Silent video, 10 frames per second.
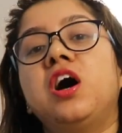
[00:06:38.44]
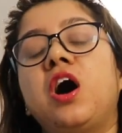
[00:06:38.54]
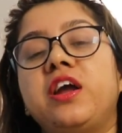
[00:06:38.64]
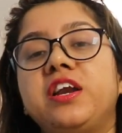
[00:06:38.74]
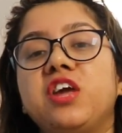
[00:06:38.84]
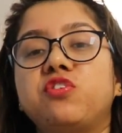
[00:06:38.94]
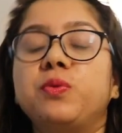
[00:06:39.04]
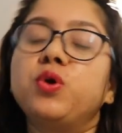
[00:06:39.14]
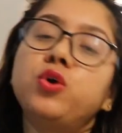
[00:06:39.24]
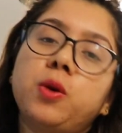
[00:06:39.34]
it gives
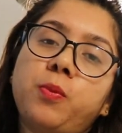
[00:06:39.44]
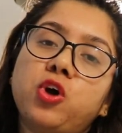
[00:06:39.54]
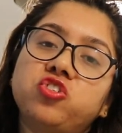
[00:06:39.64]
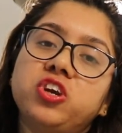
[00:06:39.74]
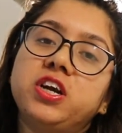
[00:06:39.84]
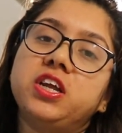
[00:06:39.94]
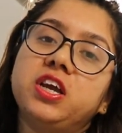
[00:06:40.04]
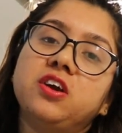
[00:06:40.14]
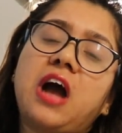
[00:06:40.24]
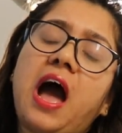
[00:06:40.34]
me good
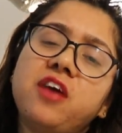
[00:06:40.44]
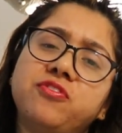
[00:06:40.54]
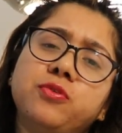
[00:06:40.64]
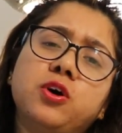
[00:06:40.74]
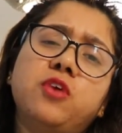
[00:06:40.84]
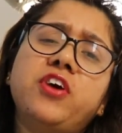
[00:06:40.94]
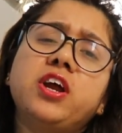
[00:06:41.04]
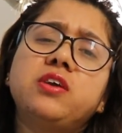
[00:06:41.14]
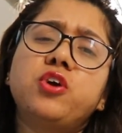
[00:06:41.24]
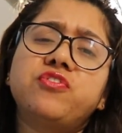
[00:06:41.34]
opportunity,
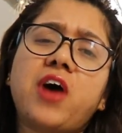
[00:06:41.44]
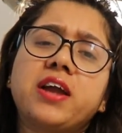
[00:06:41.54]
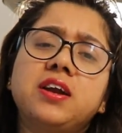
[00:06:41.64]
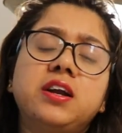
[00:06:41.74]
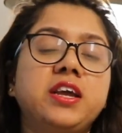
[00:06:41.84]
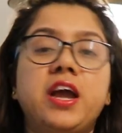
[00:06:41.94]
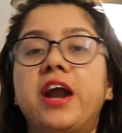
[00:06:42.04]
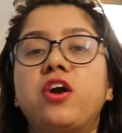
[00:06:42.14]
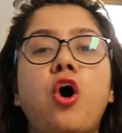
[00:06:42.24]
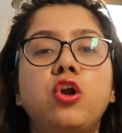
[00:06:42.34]
very good faculty
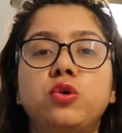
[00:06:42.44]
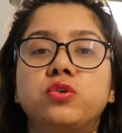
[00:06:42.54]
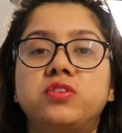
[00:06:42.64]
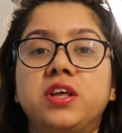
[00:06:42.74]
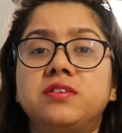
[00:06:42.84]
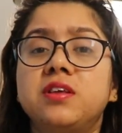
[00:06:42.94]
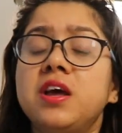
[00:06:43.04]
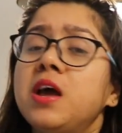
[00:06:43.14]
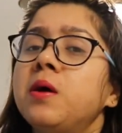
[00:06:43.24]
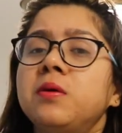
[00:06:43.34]
and all those things.
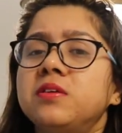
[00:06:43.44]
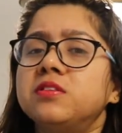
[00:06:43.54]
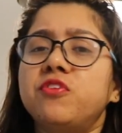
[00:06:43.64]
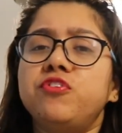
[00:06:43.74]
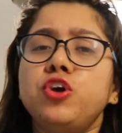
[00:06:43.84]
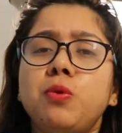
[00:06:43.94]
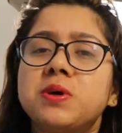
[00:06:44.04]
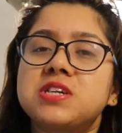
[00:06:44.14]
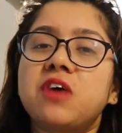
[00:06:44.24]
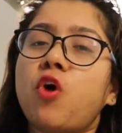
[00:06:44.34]
The VO
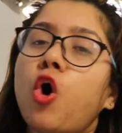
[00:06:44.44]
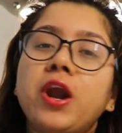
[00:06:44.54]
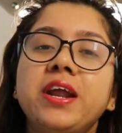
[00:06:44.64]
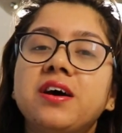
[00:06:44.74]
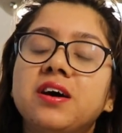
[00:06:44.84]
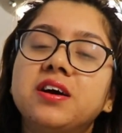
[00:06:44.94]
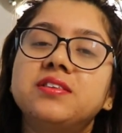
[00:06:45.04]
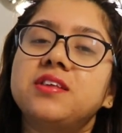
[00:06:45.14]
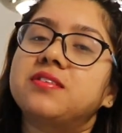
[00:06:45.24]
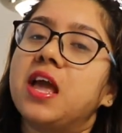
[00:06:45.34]
must have already
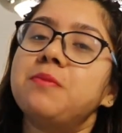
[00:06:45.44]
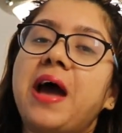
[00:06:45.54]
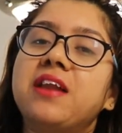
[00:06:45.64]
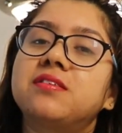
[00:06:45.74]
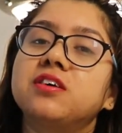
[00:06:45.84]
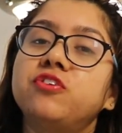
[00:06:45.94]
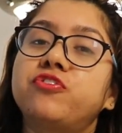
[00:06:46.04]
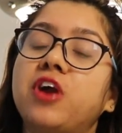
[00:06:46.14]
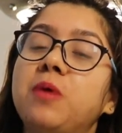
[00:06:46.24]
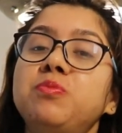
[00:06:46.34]
heard the same answer
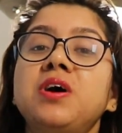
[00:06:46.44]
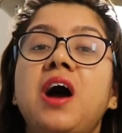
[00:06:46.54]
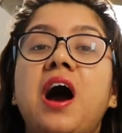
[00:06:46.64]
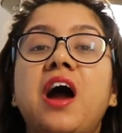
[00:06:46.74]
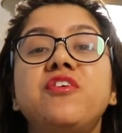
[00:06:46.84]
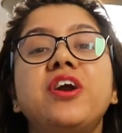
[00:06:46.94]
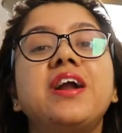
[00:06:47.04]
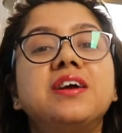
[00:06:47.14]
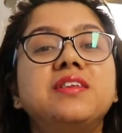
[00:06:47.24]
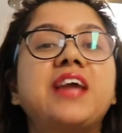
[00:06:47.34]
from 100
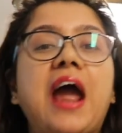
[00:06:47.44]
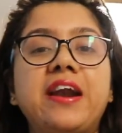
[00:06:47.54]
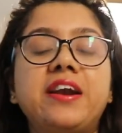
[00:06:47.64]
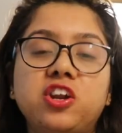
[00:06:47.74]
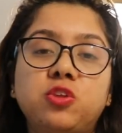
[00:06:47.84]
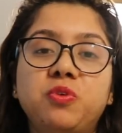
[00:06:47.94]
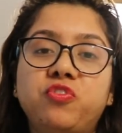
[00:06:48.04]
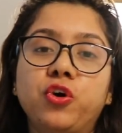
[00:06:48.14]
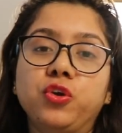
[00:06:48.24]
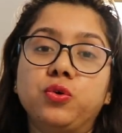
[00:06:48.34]
other candidates
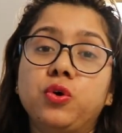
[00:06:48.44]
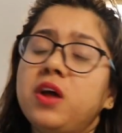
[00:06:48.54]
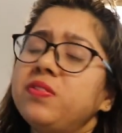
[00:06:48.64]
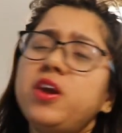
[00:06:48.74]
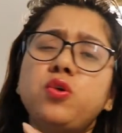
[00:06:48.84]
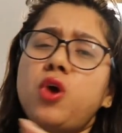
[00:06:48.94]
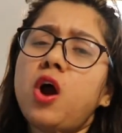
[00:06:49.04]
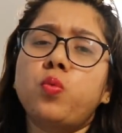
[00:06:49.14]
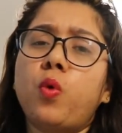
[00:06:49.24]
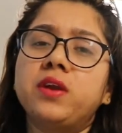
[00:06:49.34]
before you. They do
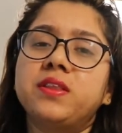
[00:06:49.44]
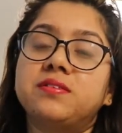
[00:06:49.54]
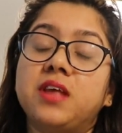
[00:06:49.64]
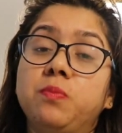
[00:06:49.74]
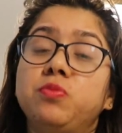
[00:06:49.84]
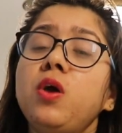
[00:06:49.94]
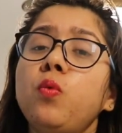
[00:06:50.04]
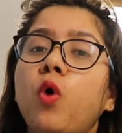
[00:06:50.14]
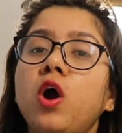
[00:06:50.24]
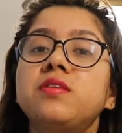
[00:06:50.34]
not want the same. They
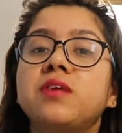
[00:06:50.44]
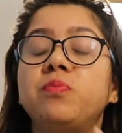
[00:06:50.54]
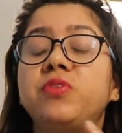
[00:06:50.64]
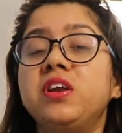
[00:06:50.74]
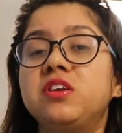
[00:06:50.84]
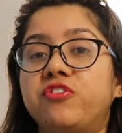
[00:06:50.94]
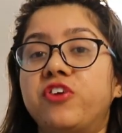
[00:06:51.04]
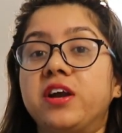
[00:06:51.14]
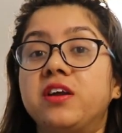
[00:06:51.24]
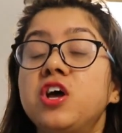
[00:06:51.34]
want something
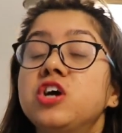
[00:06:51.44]
different.